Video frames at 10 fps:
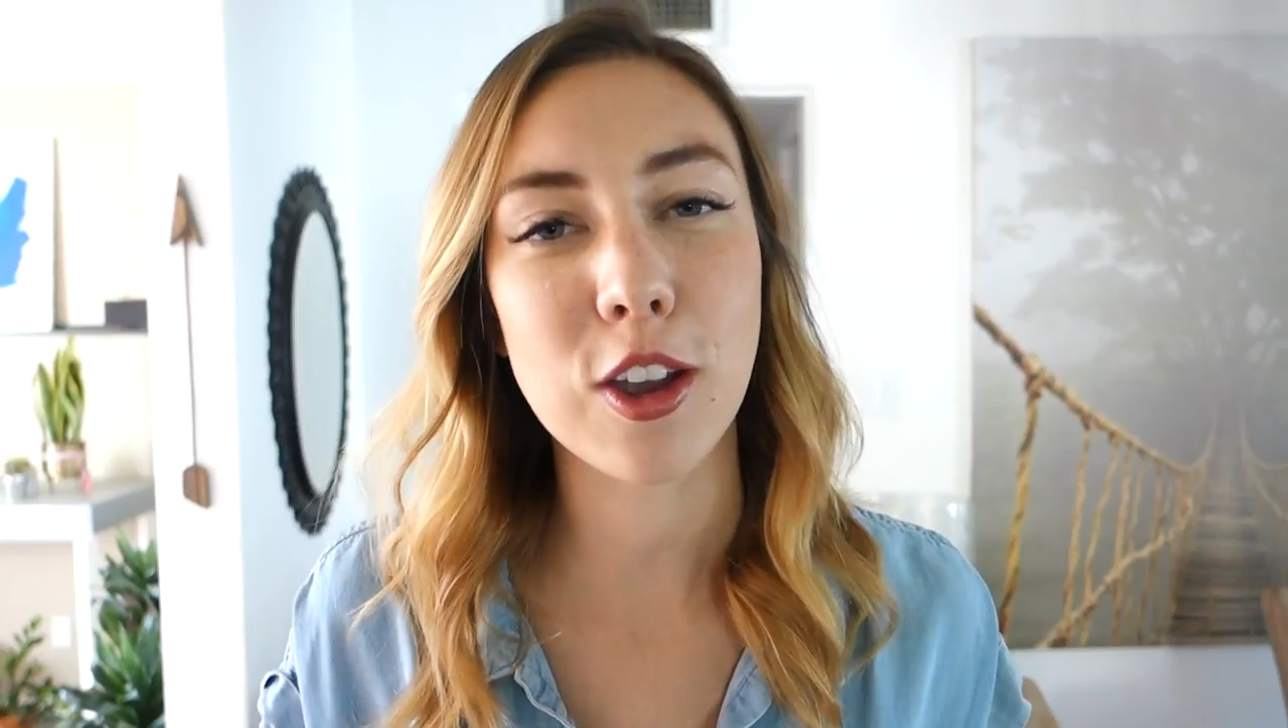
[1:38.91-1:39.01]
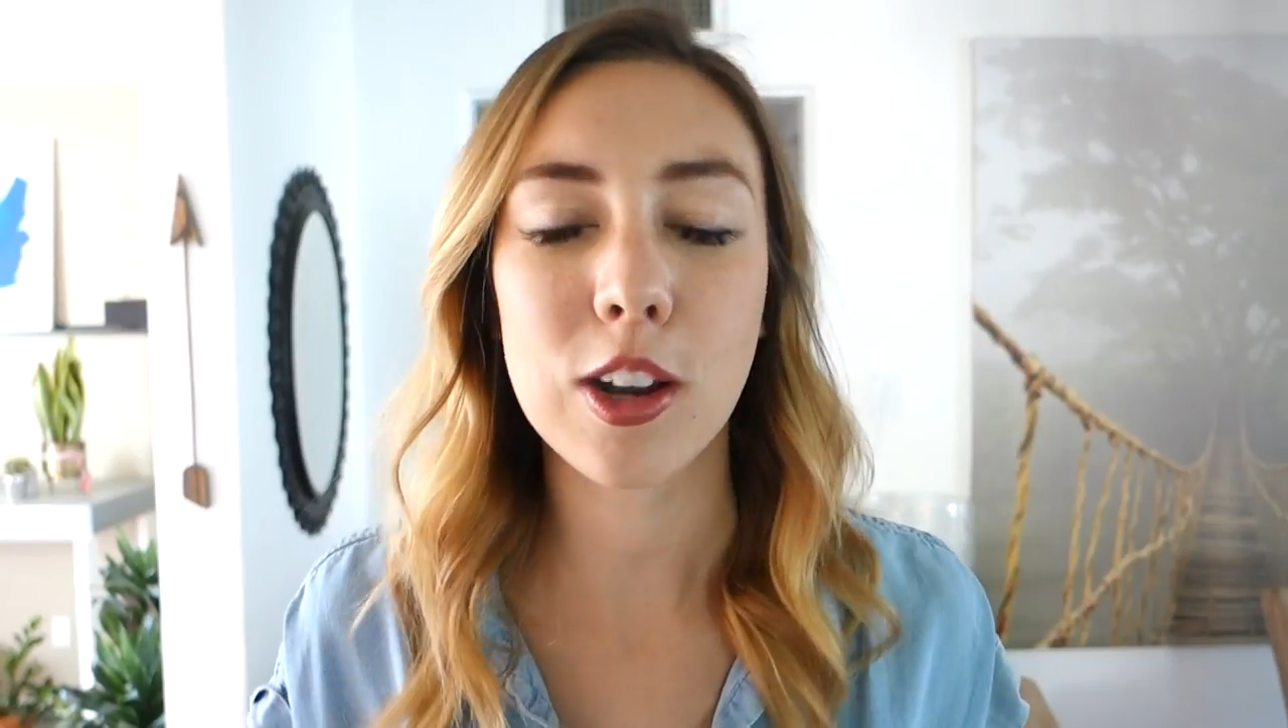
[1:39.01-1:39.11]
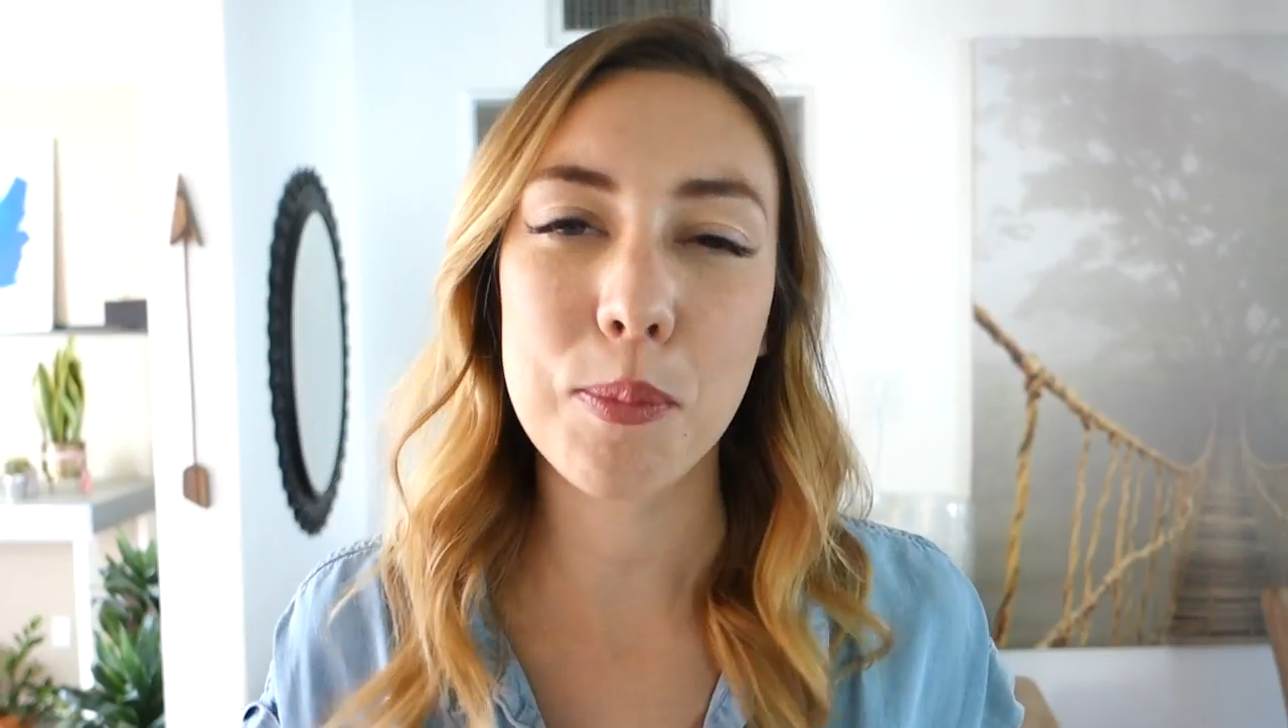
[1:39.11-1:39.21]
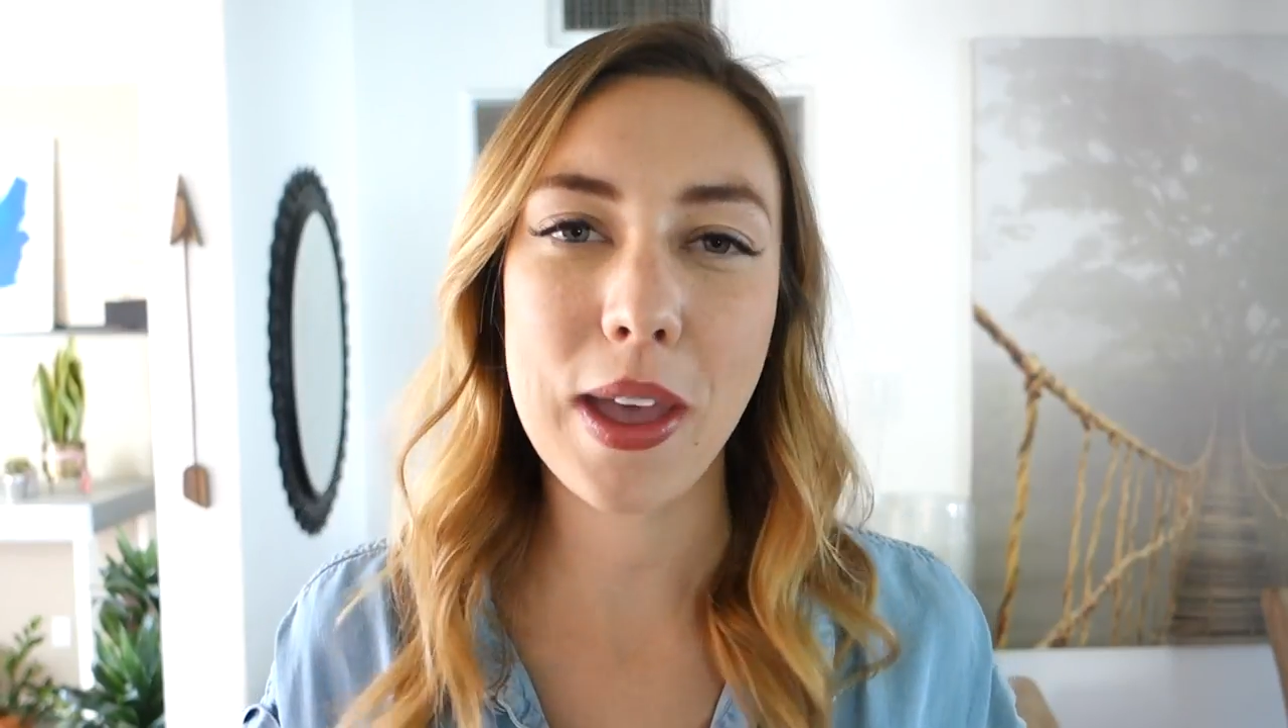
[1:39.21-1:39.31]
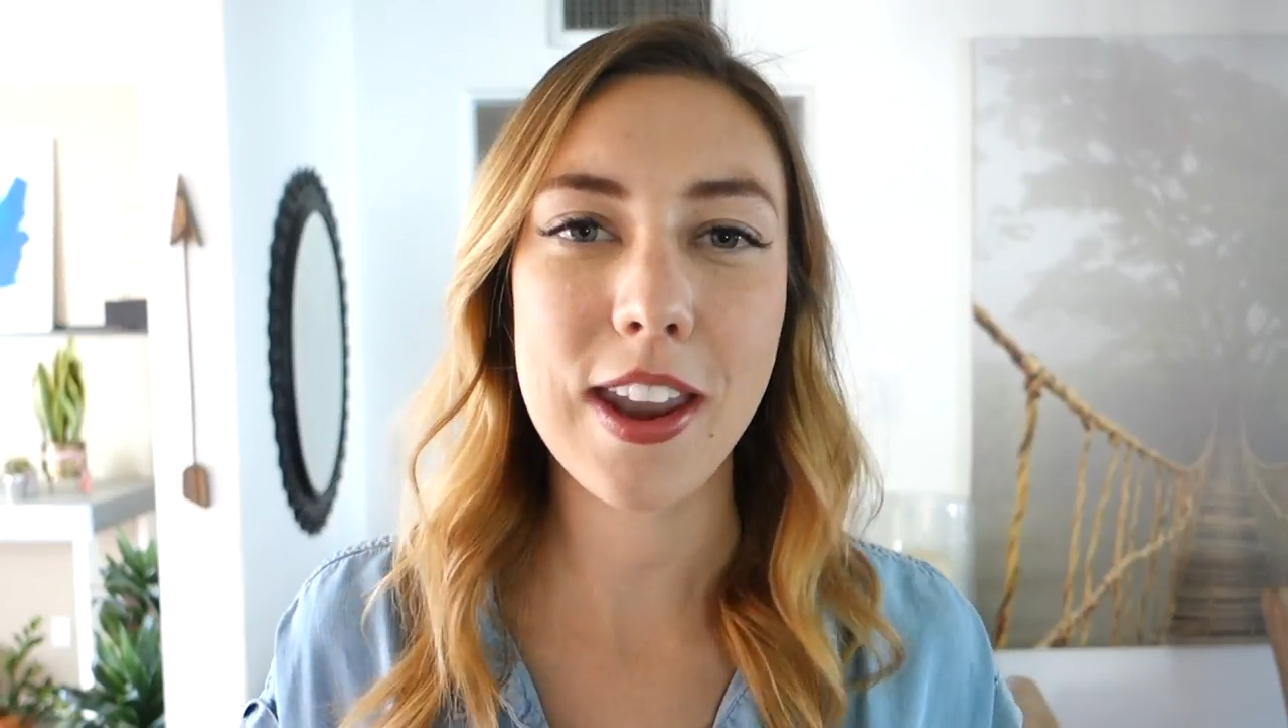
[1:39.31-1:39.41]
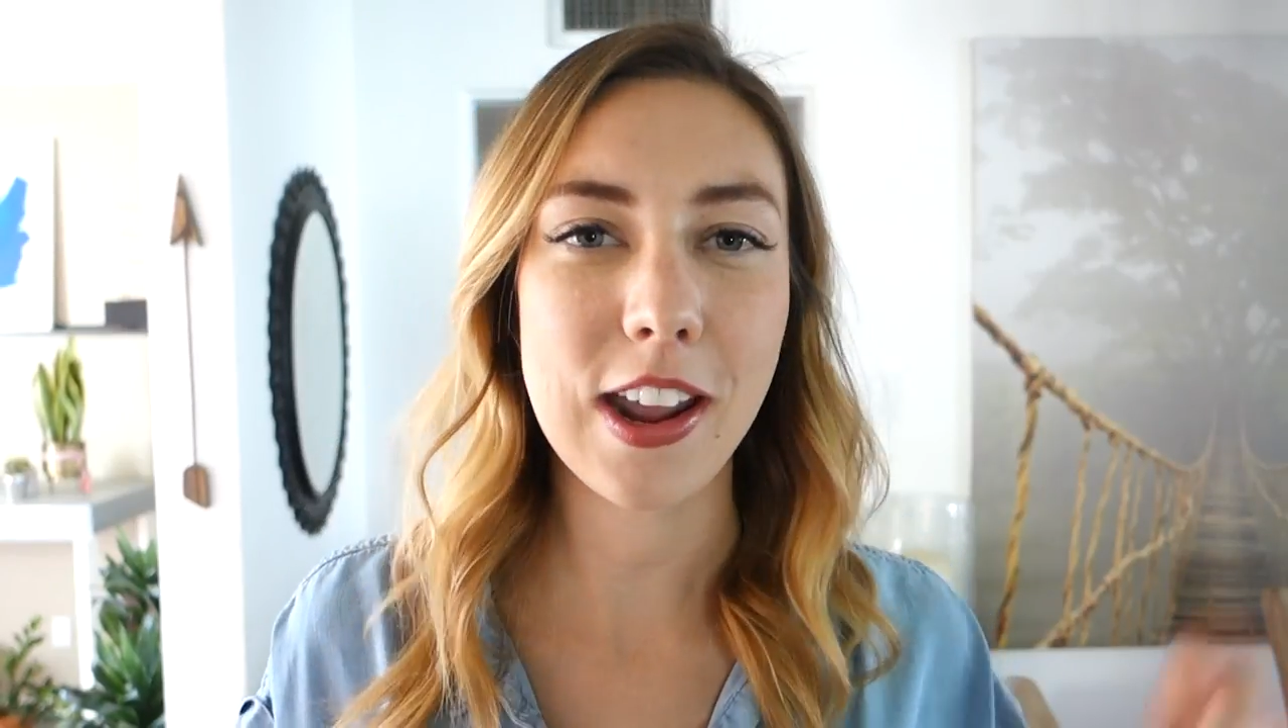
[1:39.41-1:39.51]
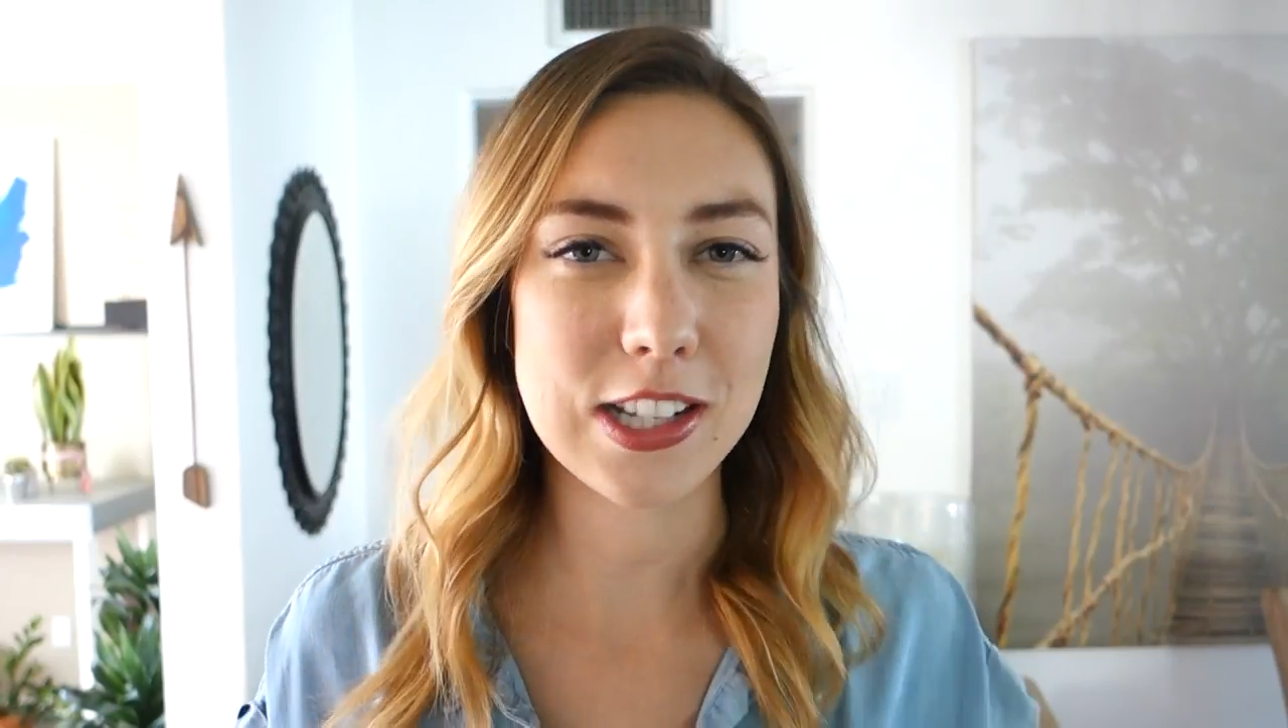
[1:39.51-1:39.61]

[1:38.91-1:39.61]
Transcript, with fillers: go to bed,